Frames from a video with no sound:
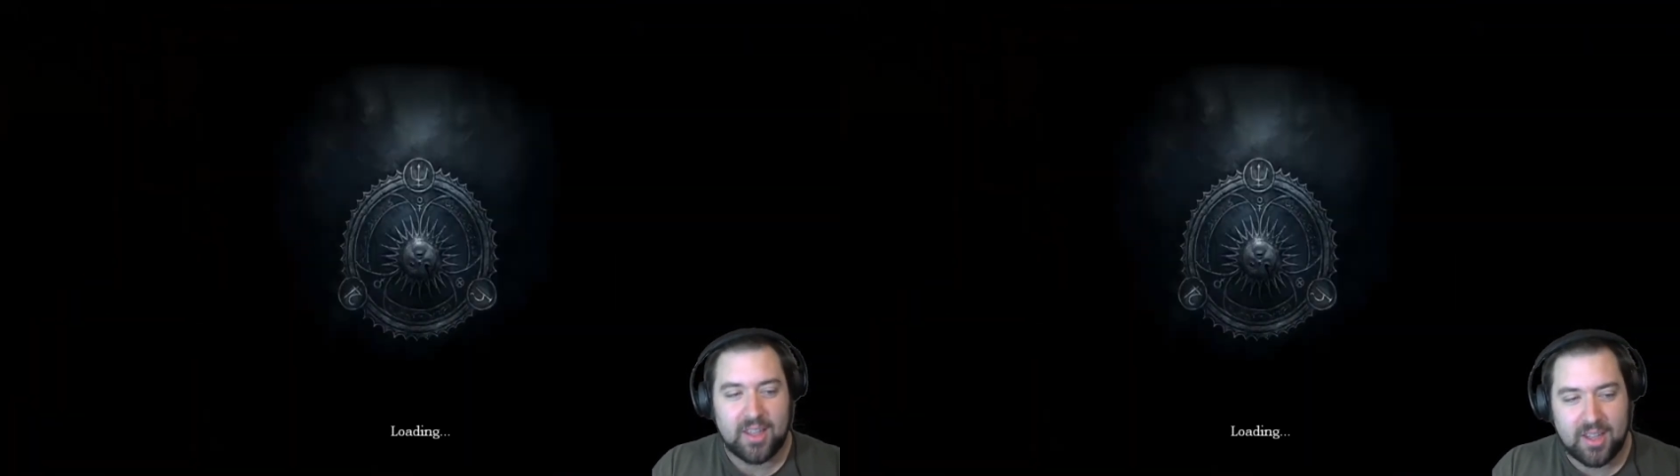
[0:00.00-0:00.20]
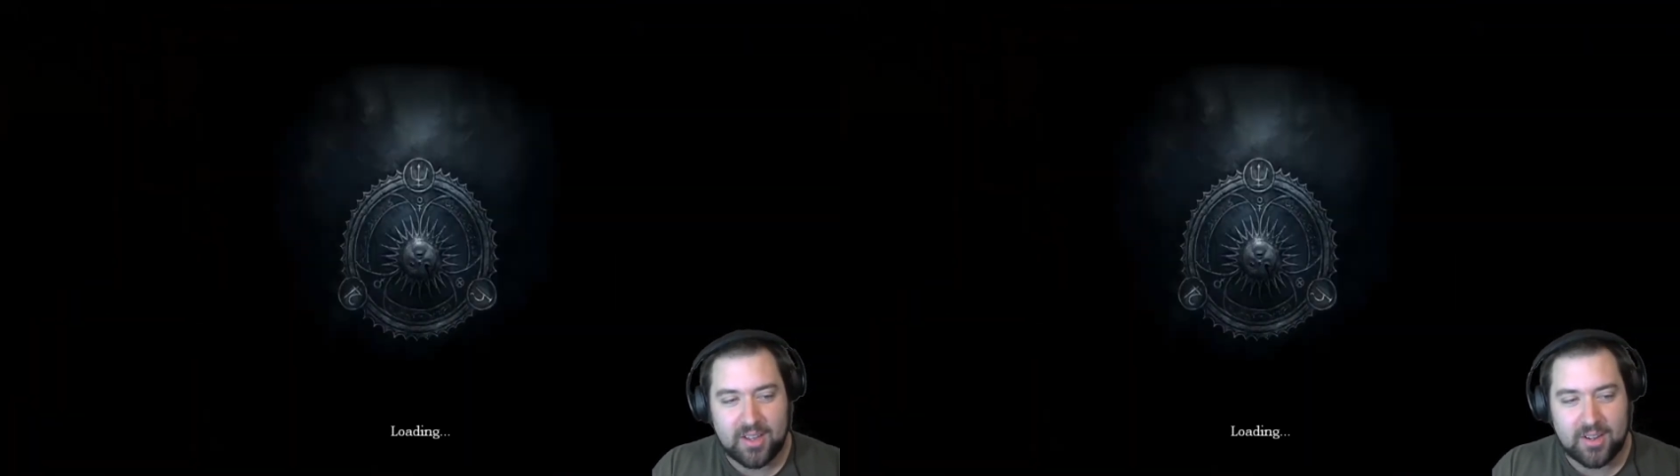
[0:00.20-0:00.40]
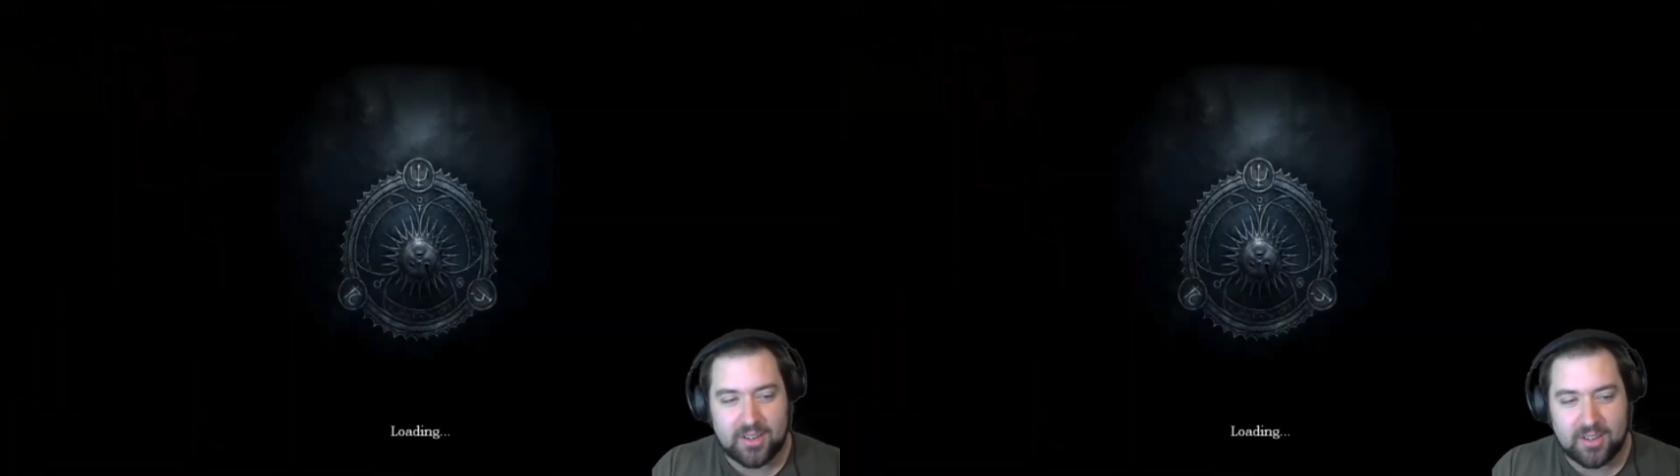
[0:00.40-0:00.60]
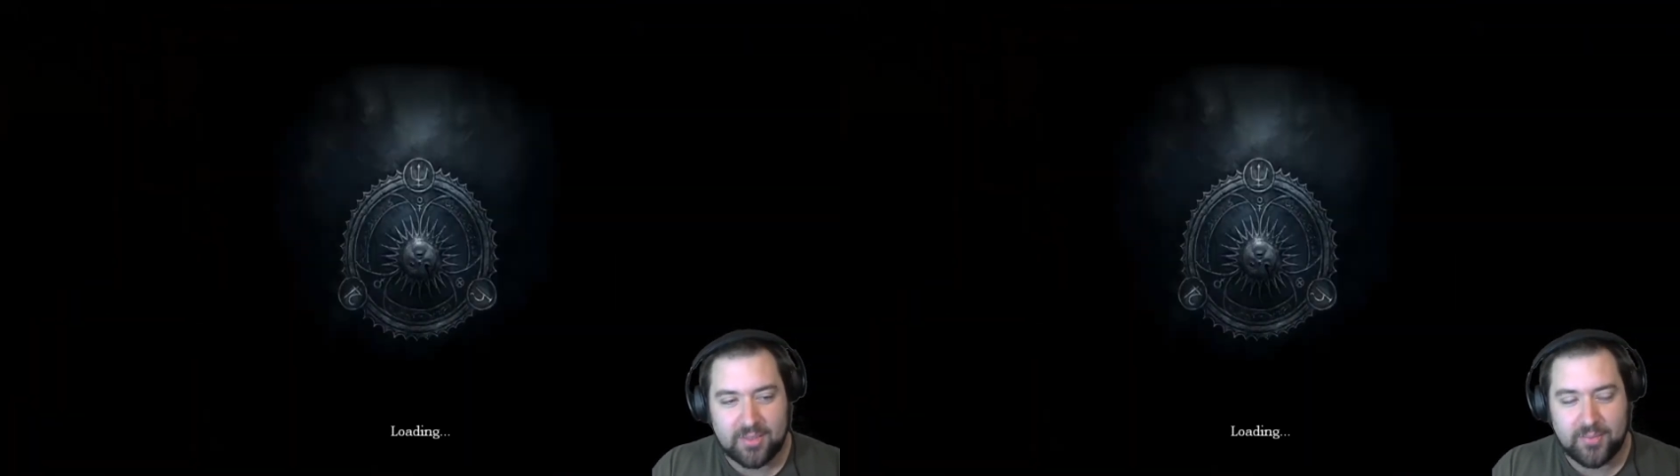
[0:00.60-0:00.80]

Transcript: at all.